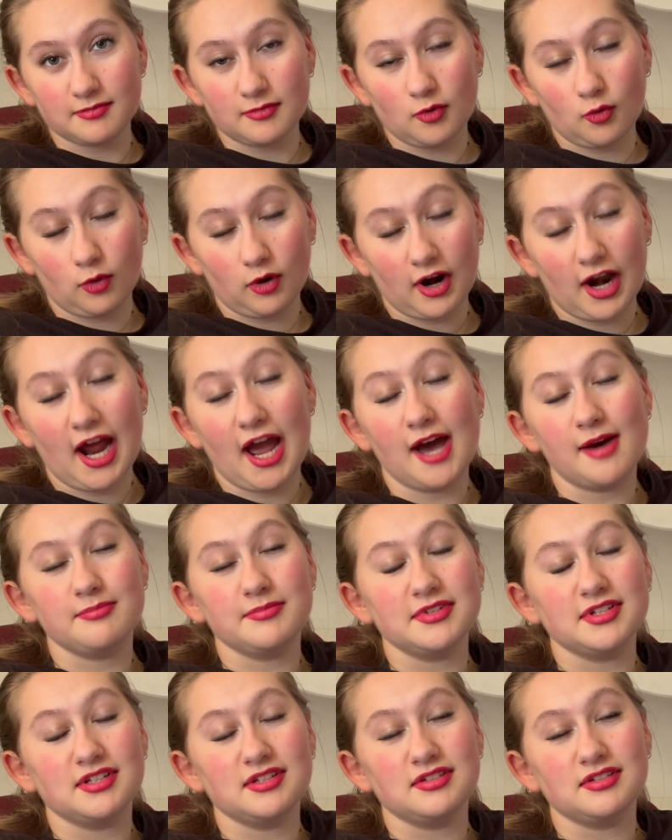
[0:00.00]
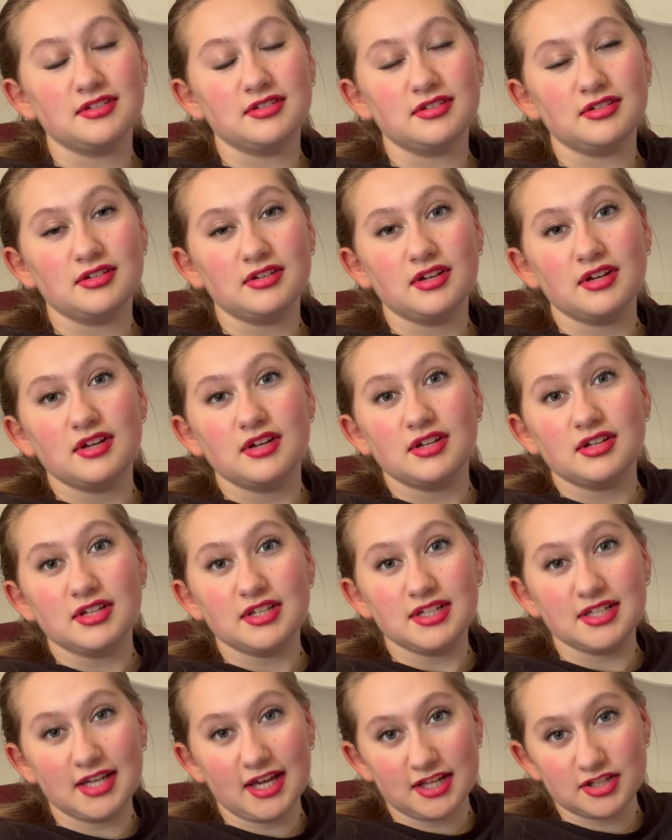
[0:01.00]
happened
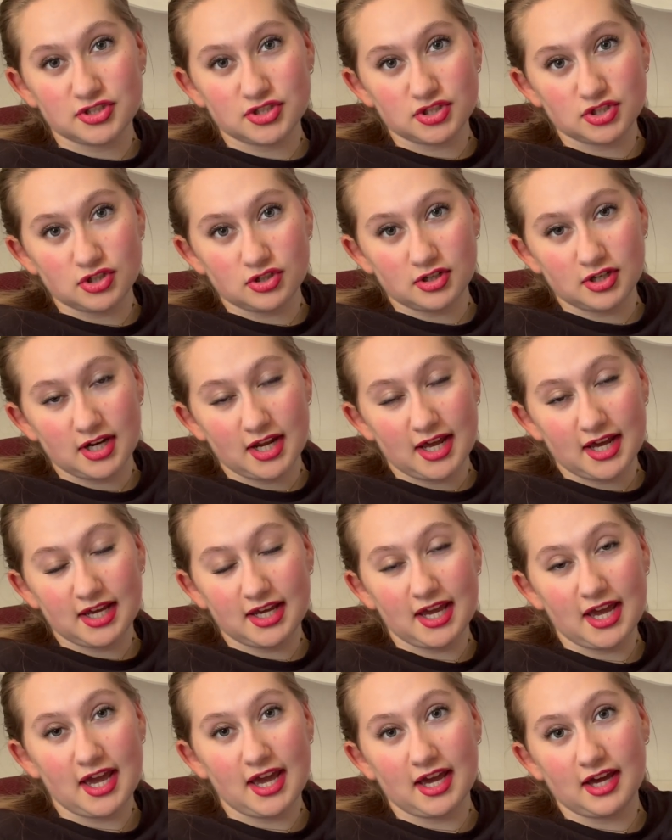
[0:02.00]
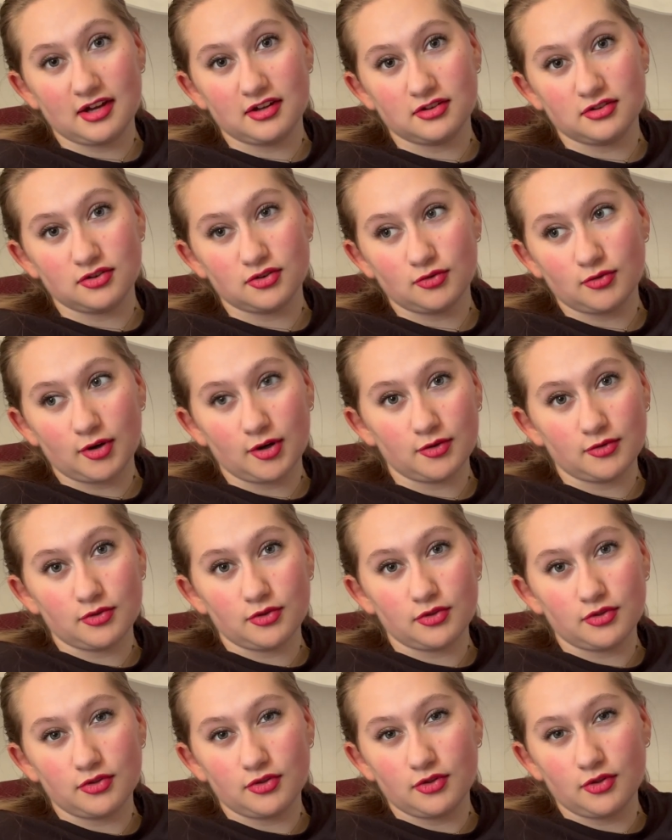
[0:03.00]
yesterday and throughout
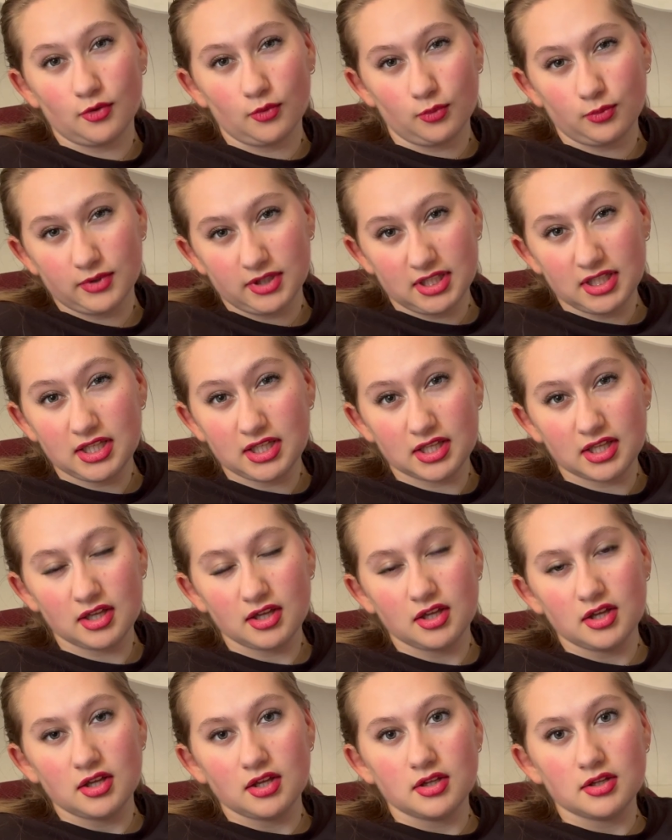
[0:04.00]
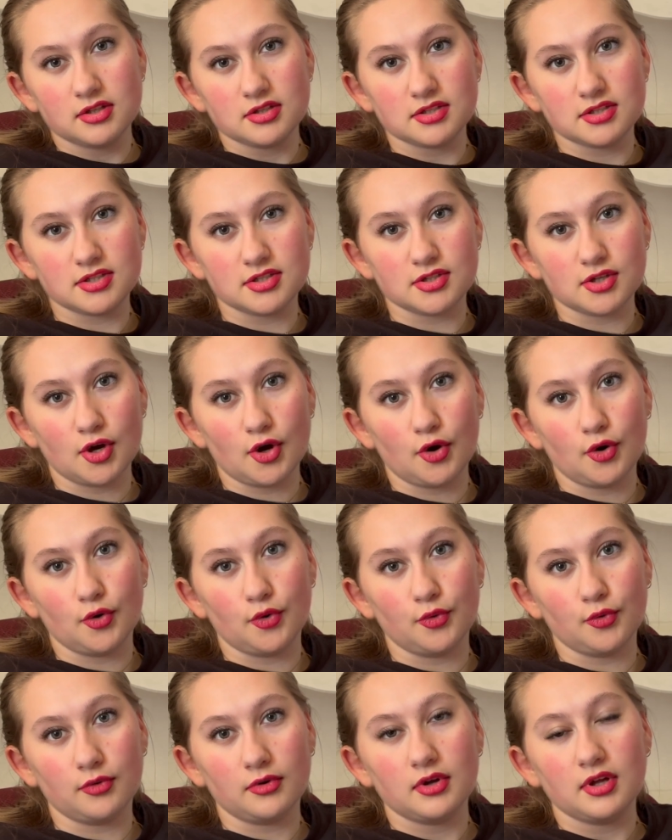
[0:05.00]
the week.
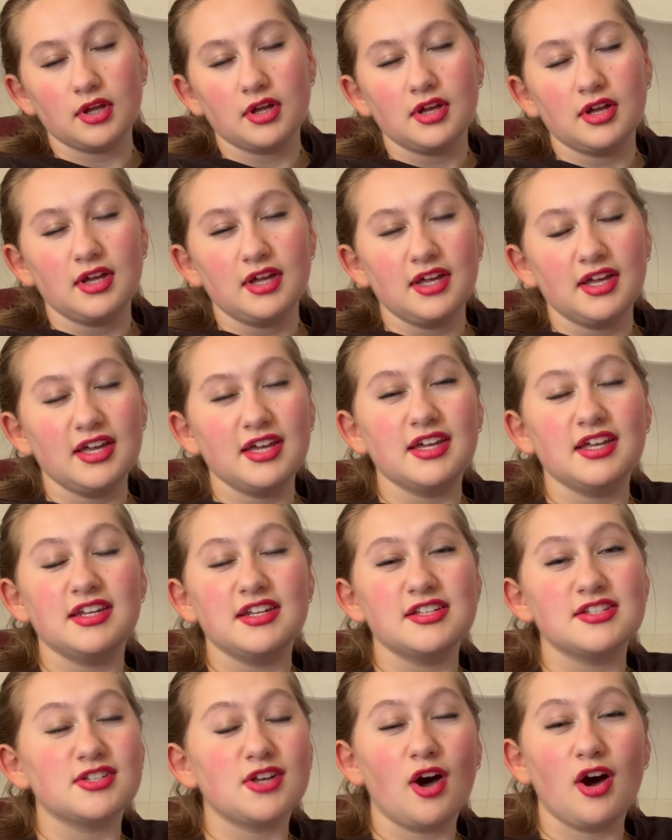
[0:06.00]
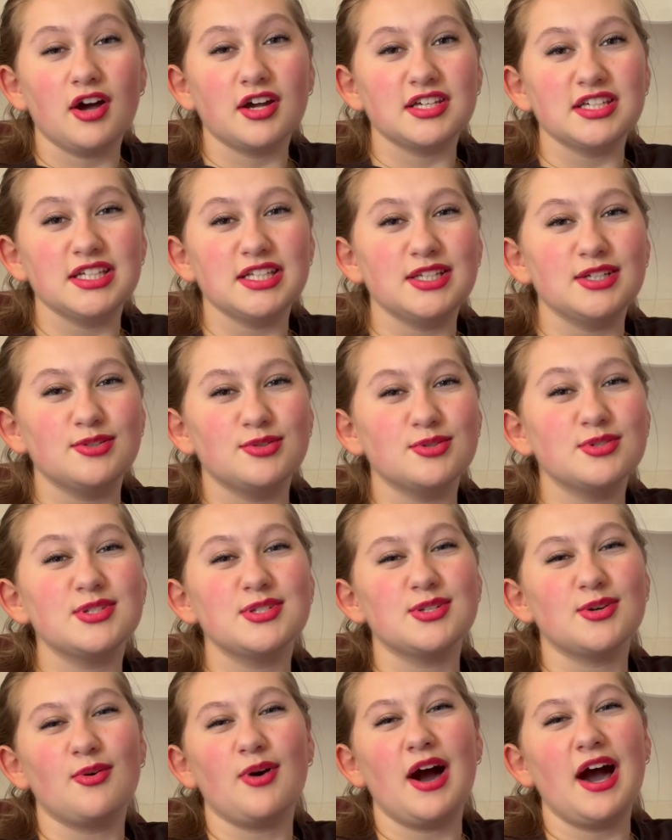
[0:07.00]
So it is hockey news,
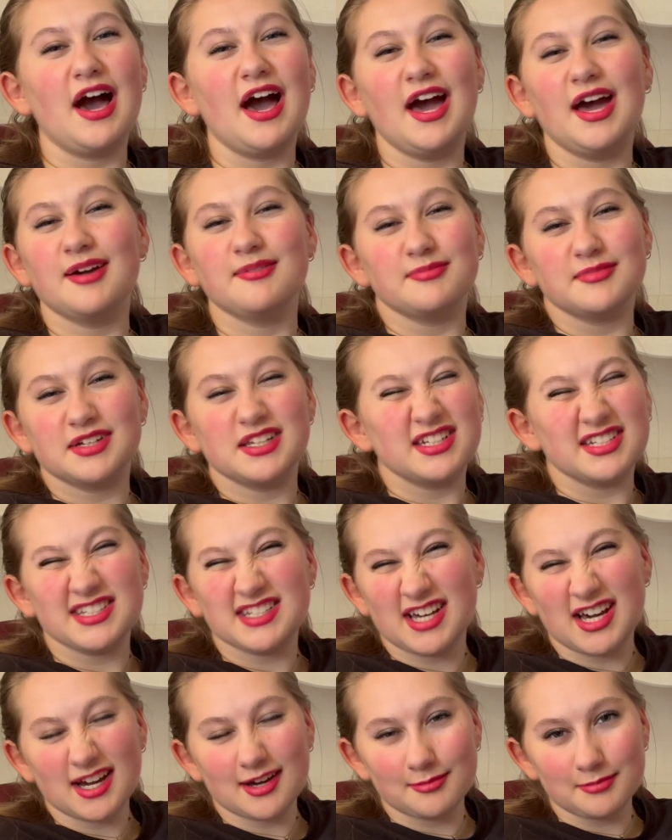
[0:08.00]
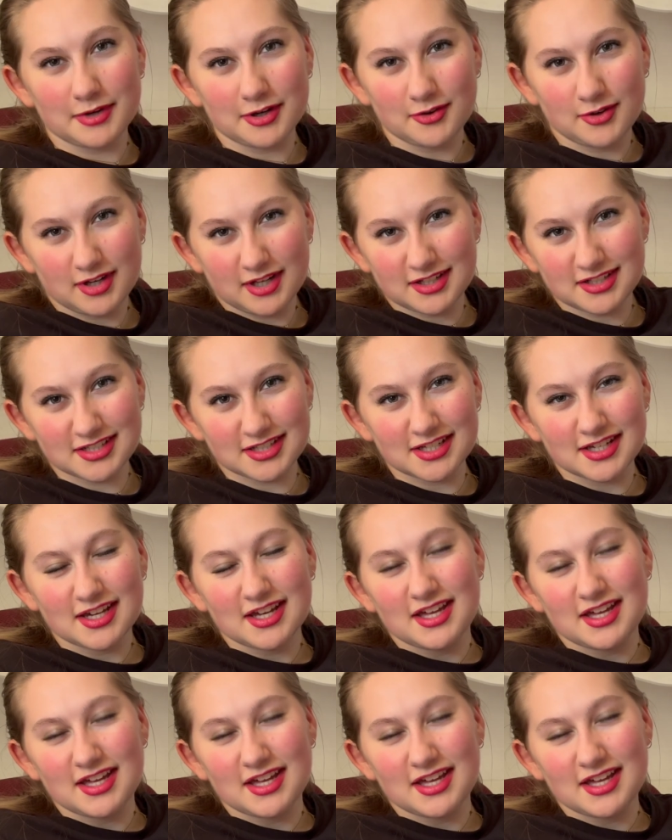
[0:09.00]
so I'm gonna talk about it.